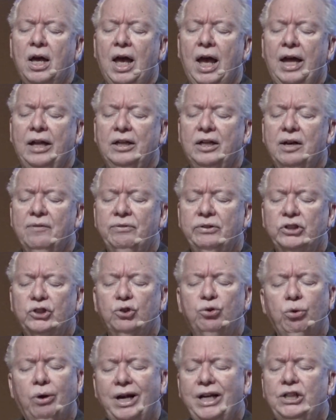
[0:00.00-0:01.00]
and give us
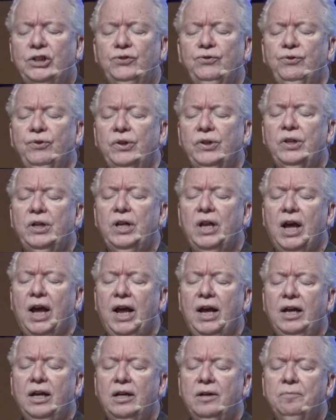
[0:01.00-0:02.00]
grace for the day